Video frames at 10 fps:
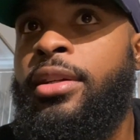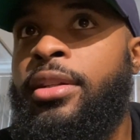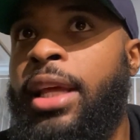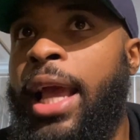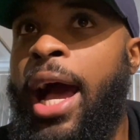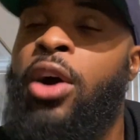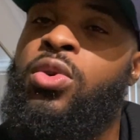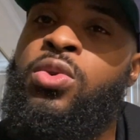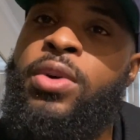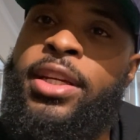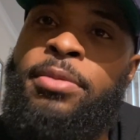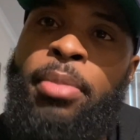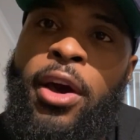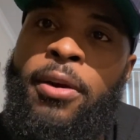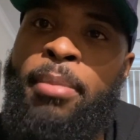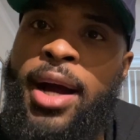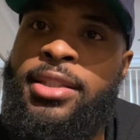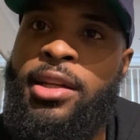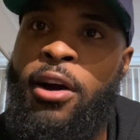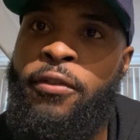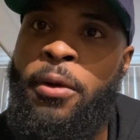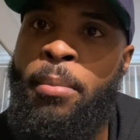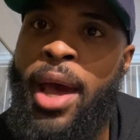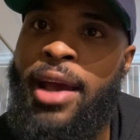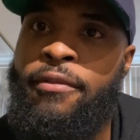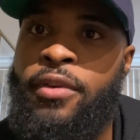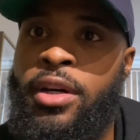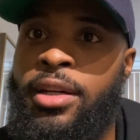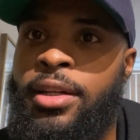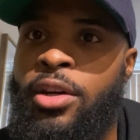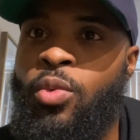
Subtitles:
the guy who is better boxing off of the back foot,